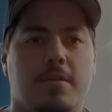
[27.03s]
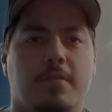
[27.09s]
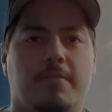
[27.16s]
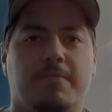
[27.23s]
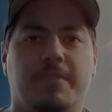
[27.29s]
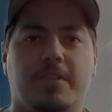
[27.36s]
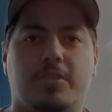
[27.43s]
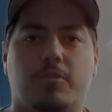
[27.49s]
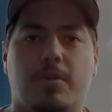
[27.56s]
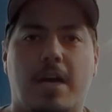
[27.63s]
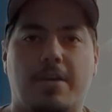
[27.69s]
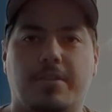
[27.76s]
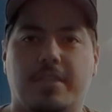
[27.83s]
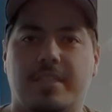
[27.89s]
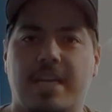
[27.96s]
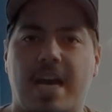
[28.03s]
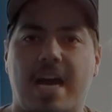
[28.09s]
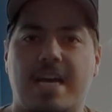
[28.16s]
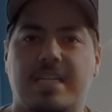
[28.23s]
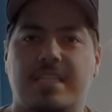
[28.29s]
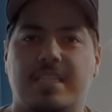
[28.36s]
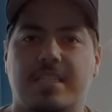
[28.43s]
filter out the
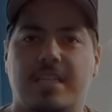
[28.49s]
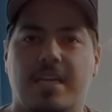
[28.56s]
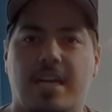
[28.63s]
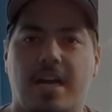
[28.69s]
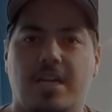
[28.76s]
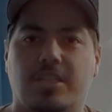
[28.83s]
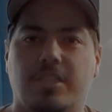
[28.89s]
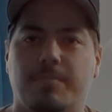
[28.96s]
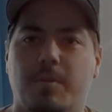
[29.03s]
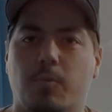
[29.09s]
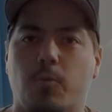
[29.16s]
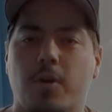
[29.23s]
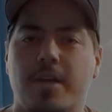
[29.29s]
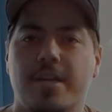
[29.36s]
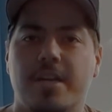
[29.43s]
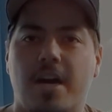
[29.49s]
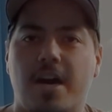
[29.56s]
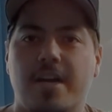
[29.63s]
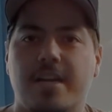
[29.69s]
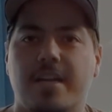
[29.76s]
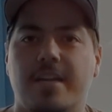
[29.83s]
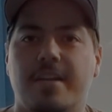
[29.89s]
tasks that I should be working
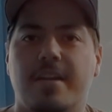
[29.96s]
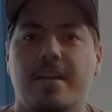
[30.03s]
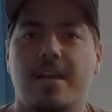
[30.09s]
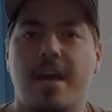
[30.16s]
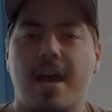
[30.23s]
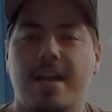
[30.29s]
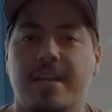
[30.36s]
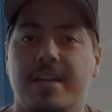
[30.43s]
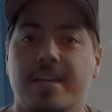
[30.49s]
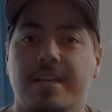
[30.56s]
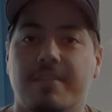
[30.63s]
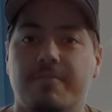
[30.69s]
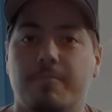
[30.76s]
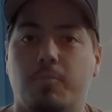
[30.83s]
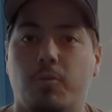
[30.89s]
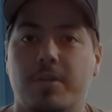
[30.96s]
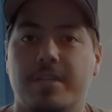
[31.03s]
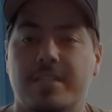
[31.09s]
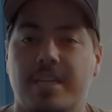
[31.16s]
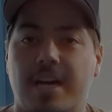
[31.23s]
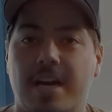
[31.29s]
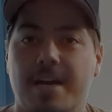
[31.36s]
on at any given point in
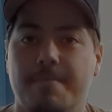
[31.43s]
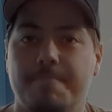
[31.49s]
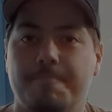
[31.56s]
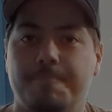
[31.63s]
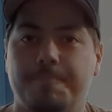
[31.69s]
time.